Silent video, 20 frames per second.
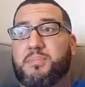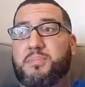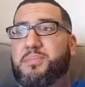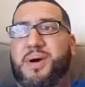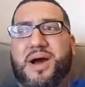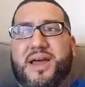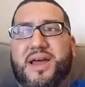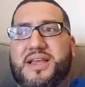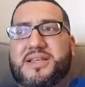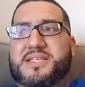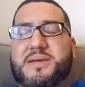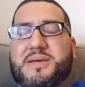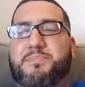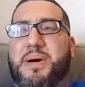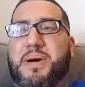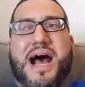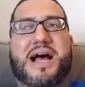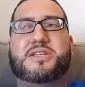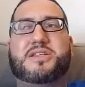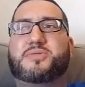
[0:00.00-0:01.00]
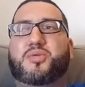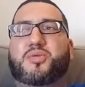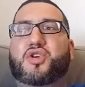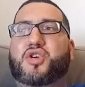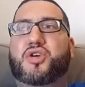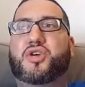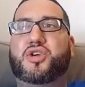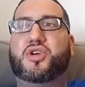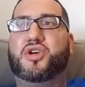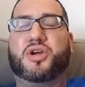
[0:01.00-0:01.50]
but it's impossible.
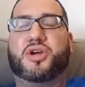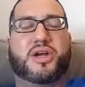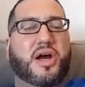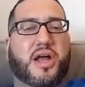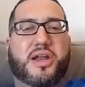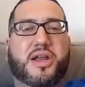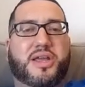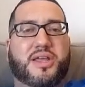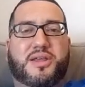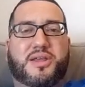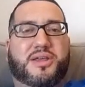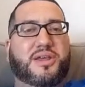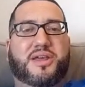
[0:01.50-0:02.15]
You're gonna